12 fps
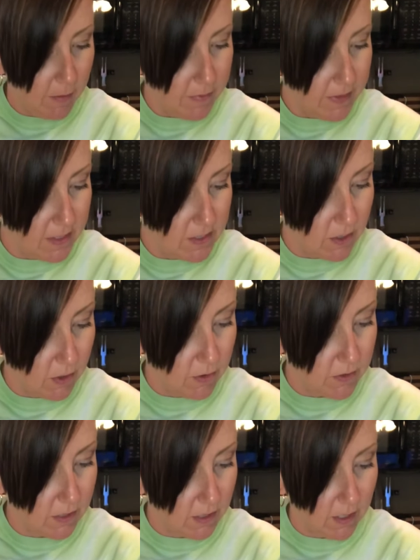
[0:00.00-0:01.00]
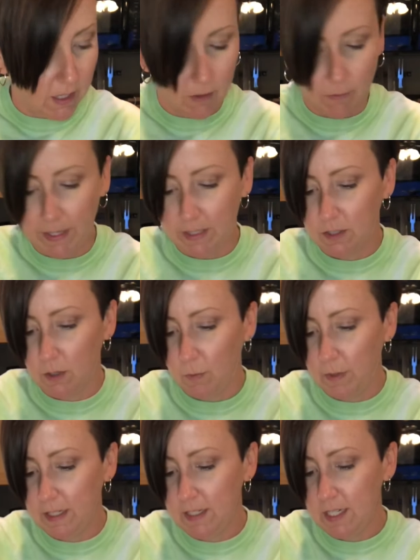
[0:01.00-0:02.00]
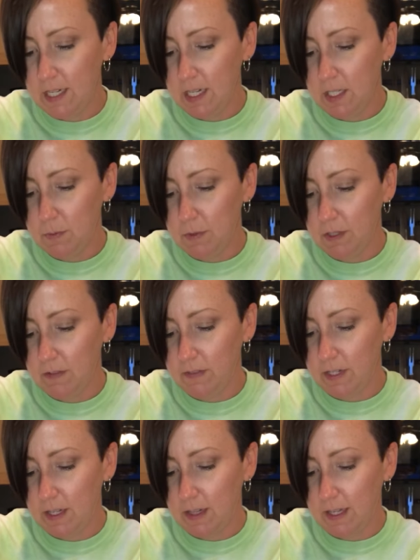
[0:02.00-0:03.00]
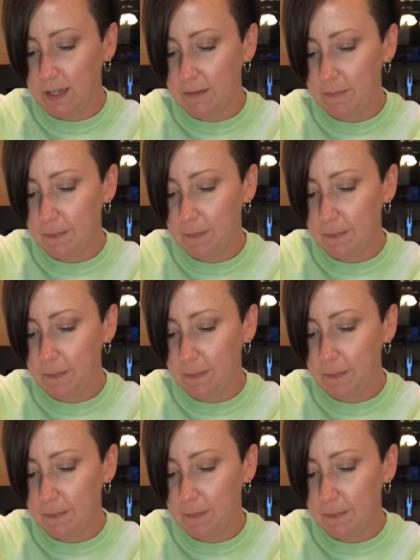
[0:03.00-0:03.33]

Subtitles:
This goes a long way. So 1 teaspoon of vanilla.